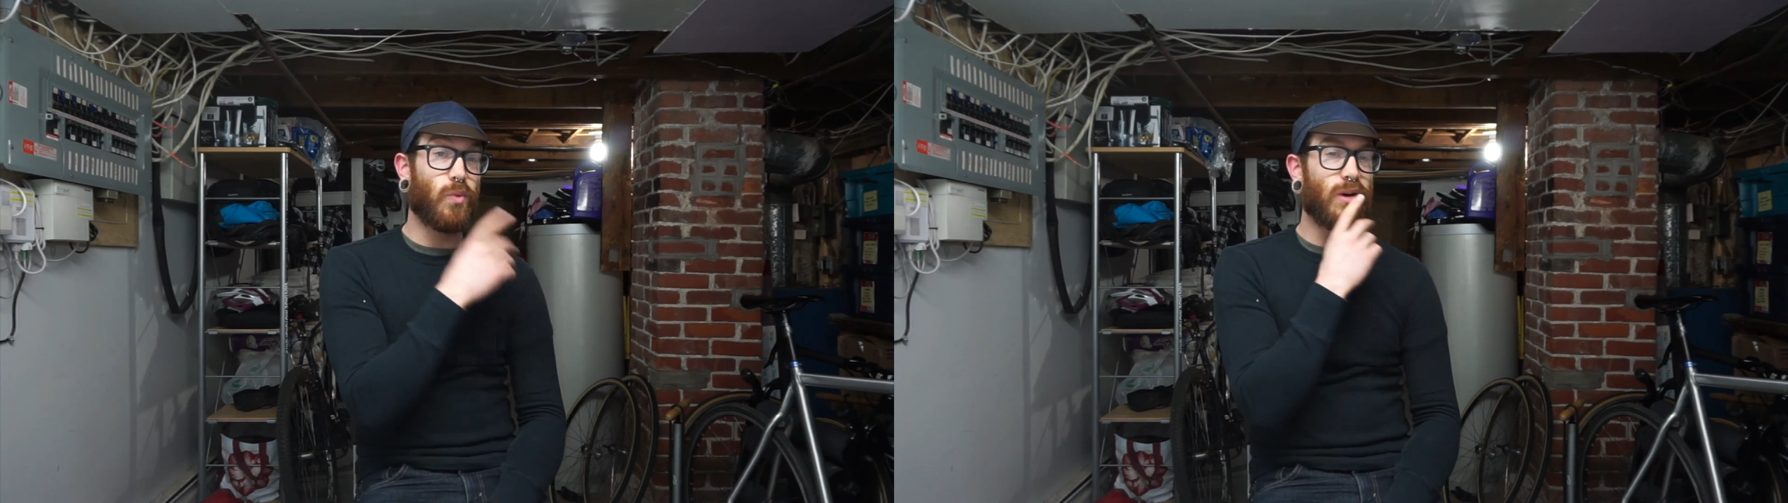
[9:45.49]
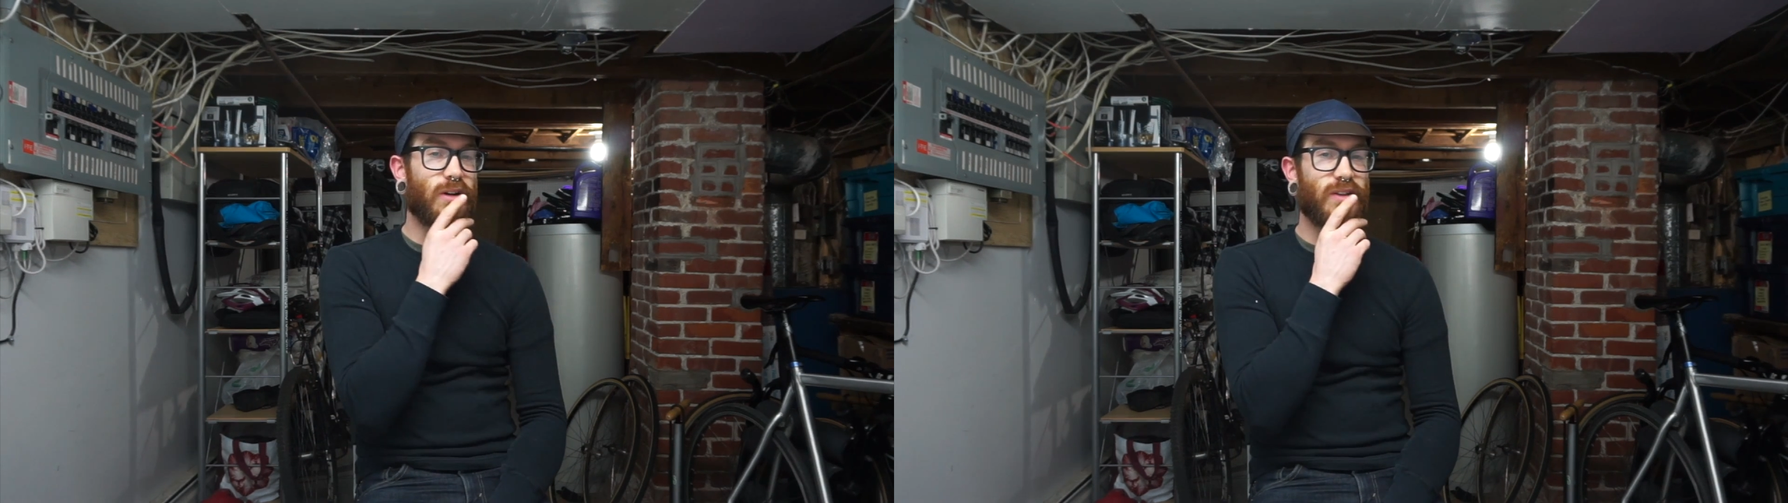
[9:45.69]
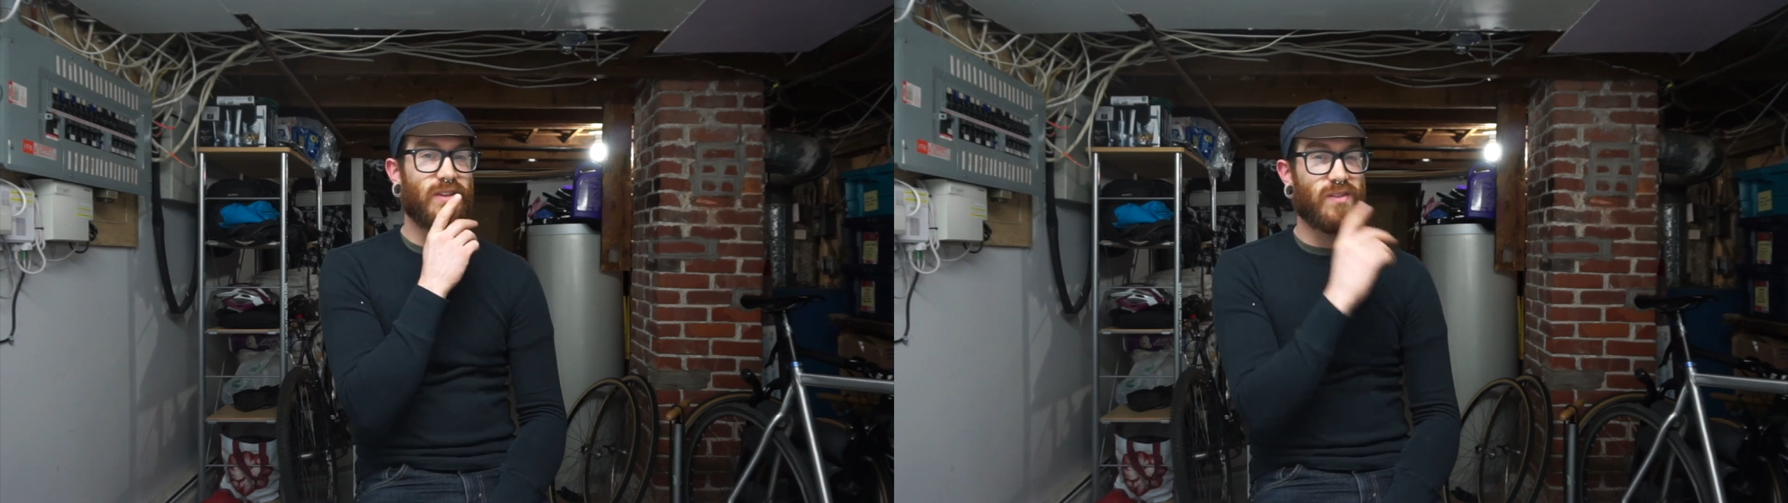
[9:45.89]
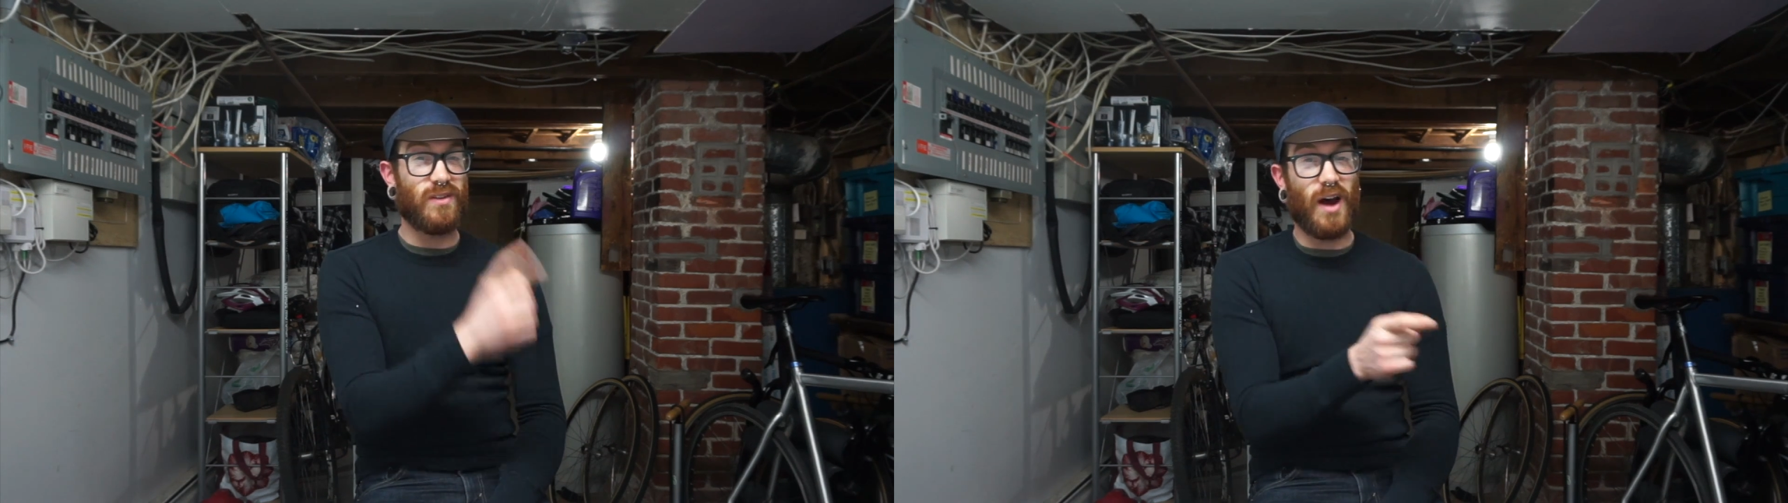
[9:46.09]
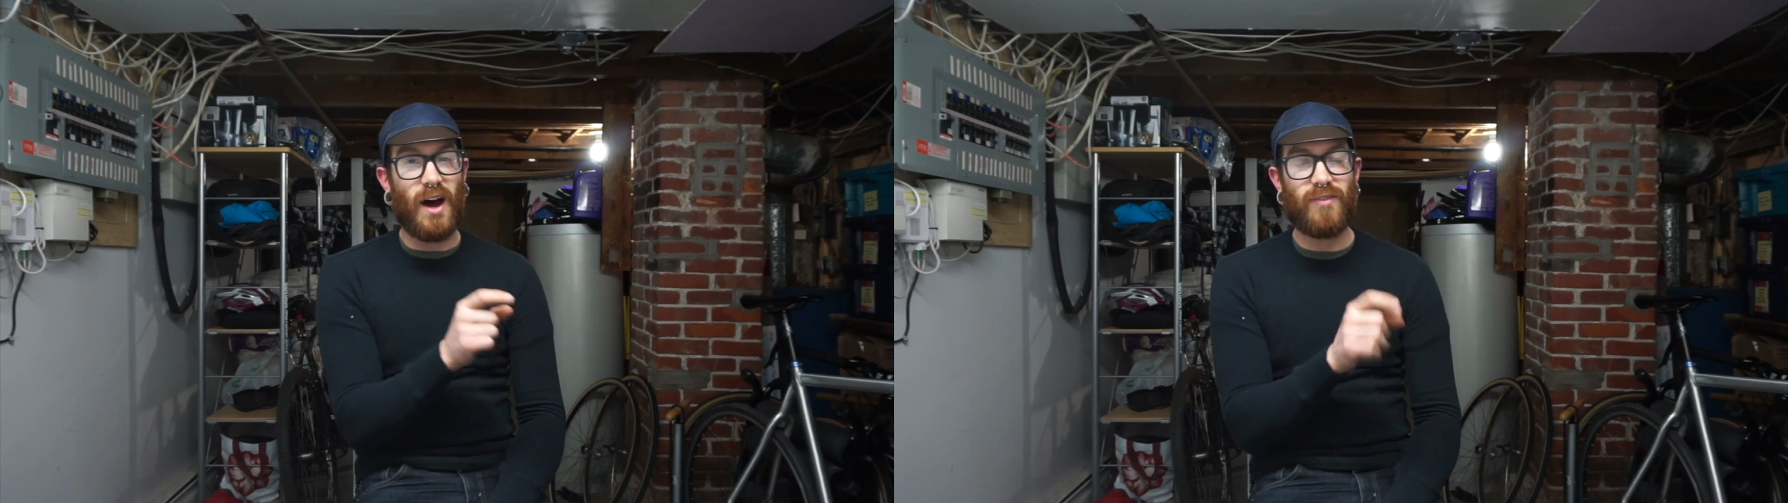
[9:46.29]
world is
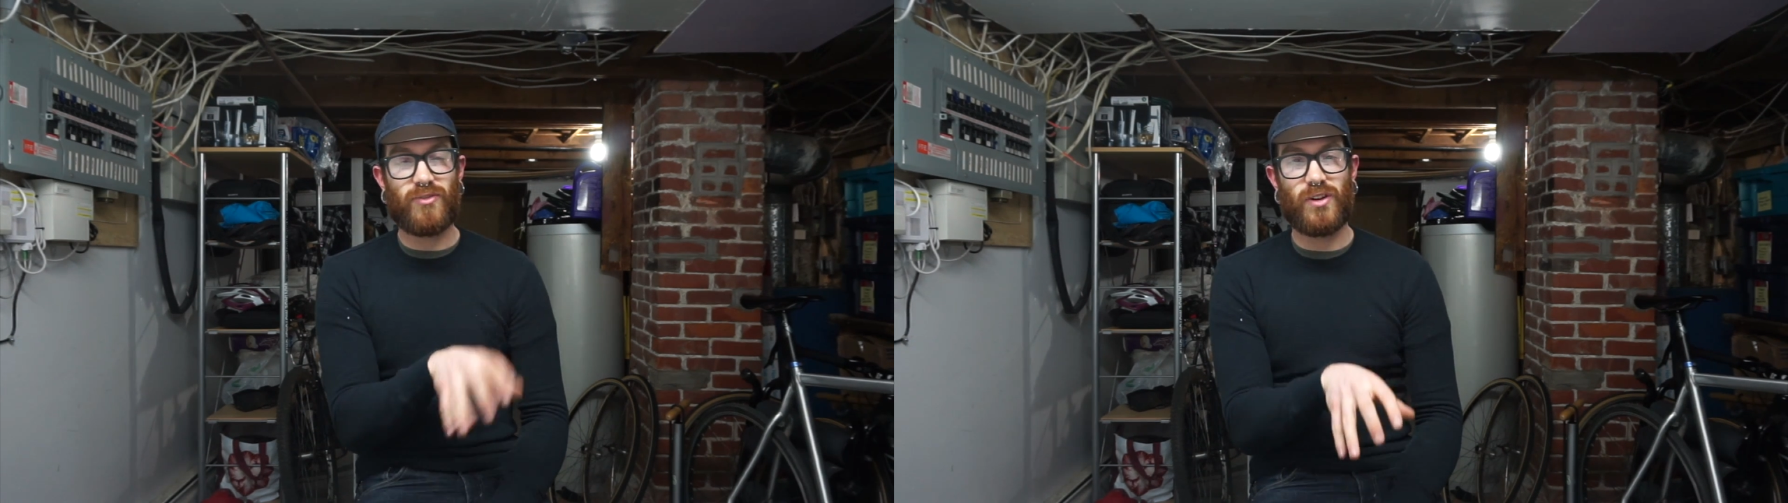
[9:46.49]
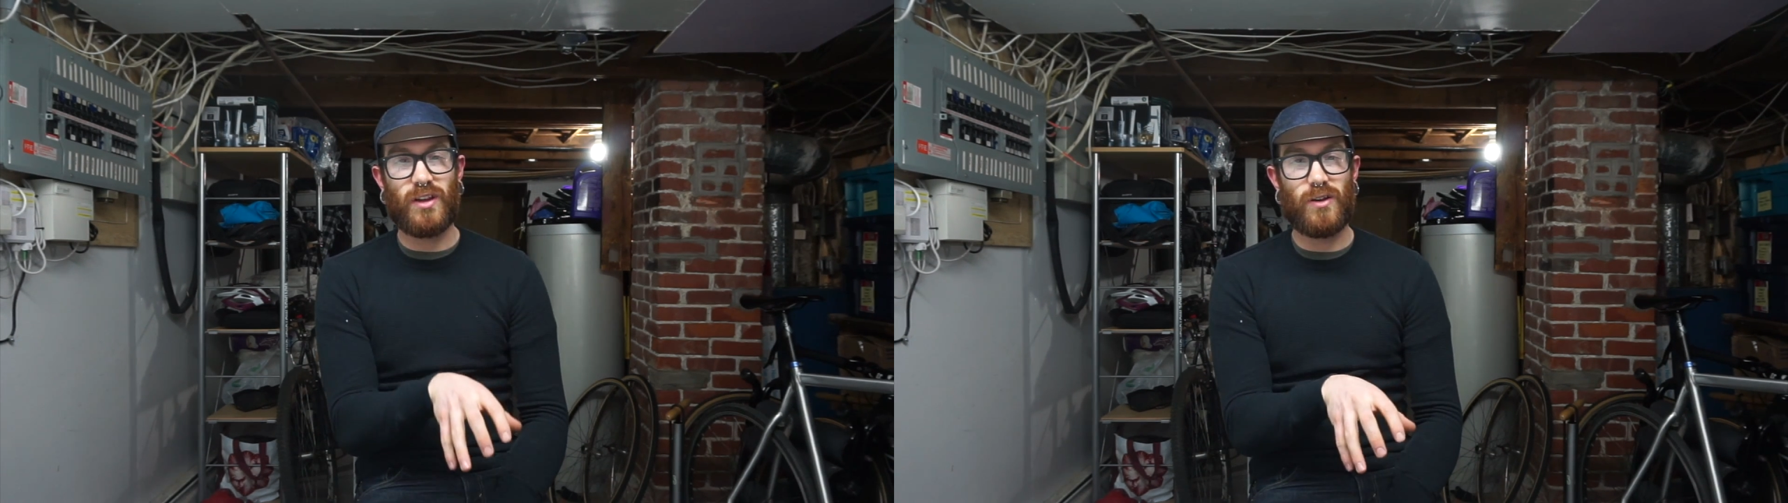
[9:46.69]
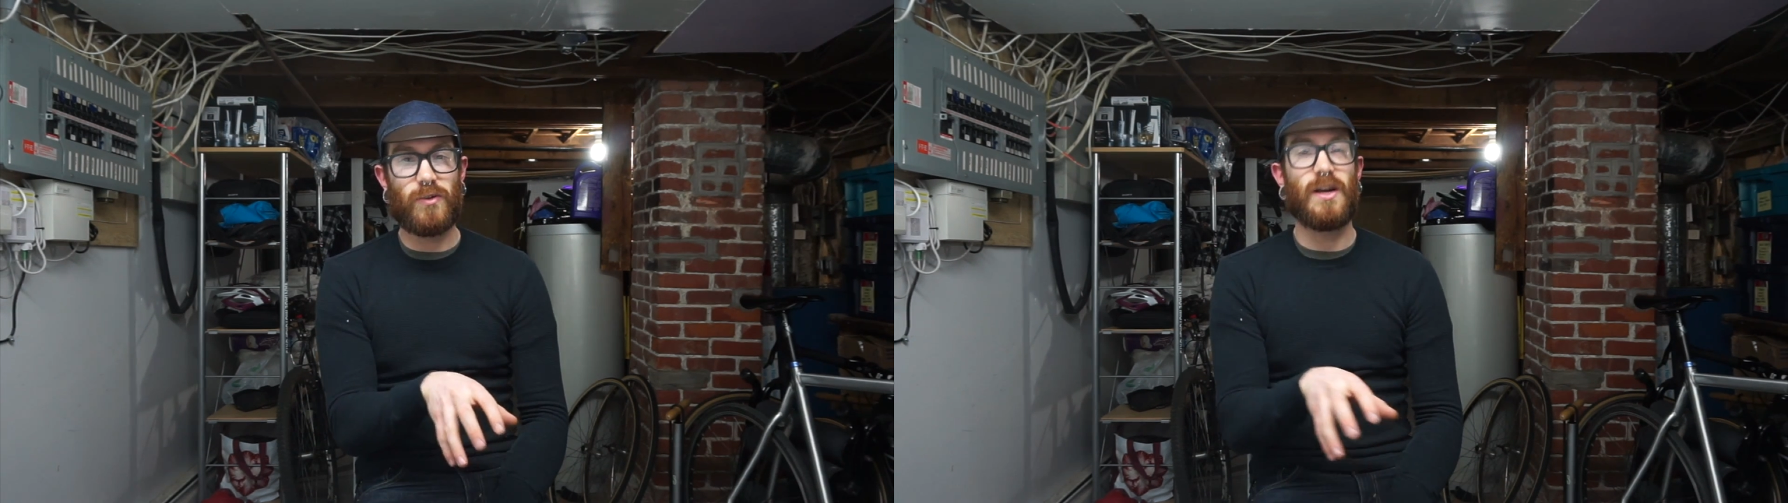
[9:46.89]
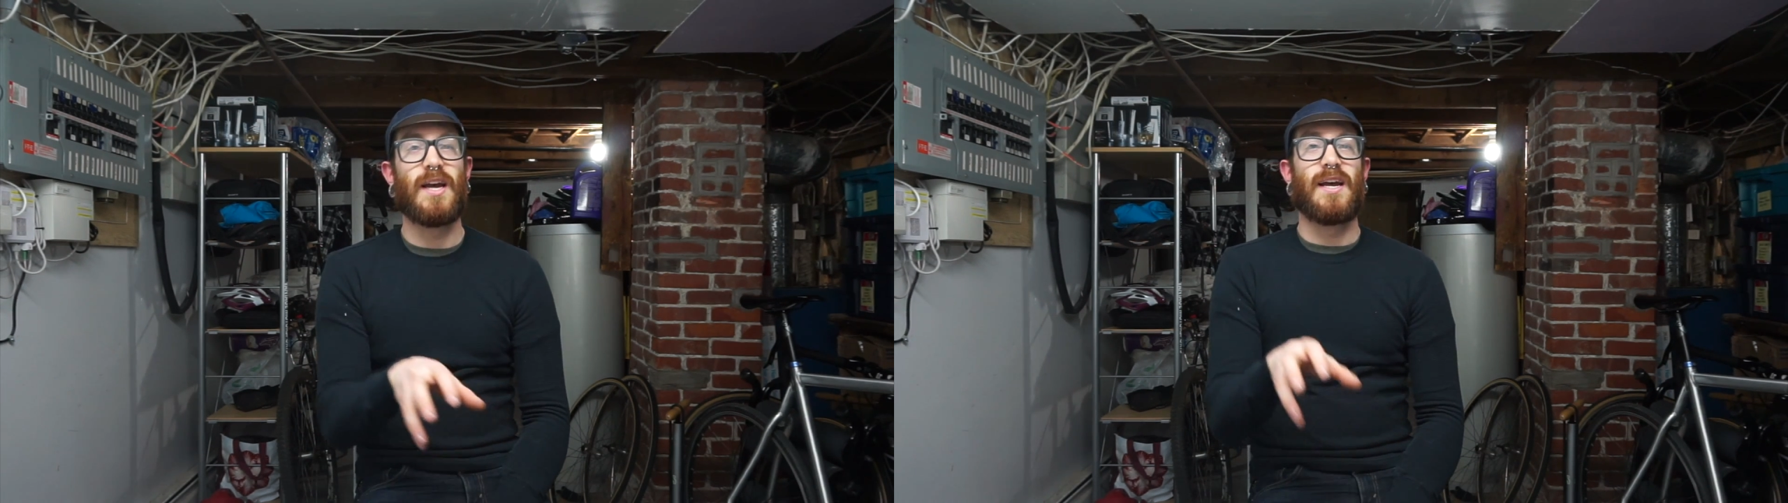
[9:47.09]
not for you.